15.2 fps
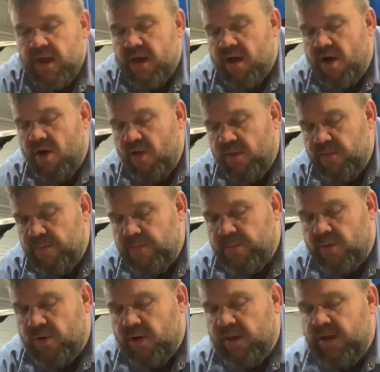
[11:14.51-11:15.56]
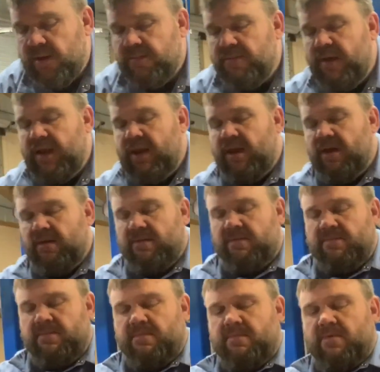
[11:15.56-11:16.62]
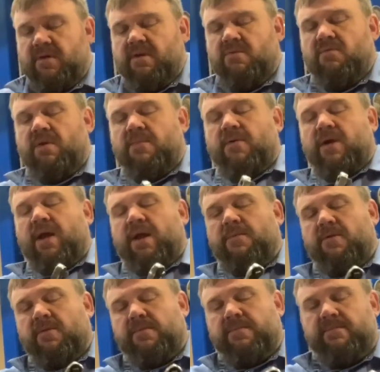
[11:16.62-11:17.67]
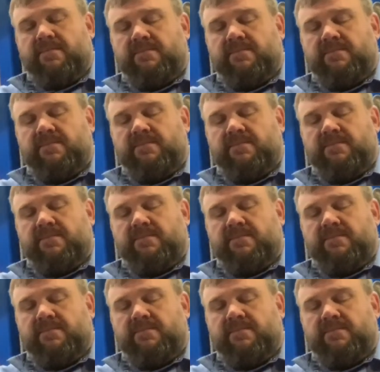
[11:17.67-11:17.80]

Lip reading: All the pulling, beating, rubber hammer